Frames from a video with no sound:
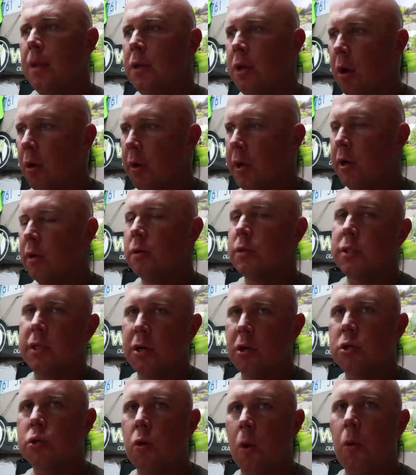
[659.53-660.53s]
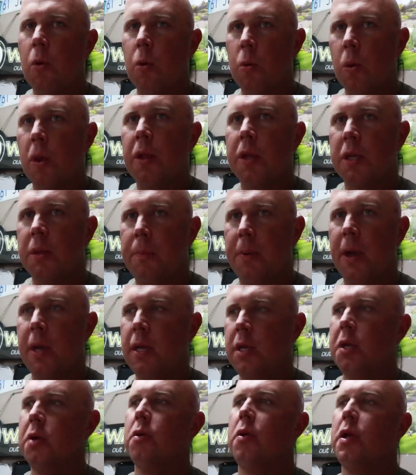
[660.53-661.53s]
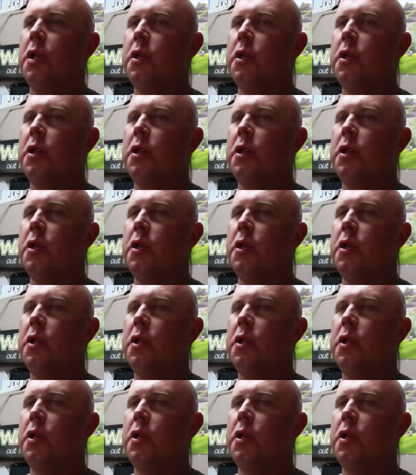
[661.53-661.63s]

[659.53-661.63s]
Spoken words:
You know, here's what we're willing to pay you.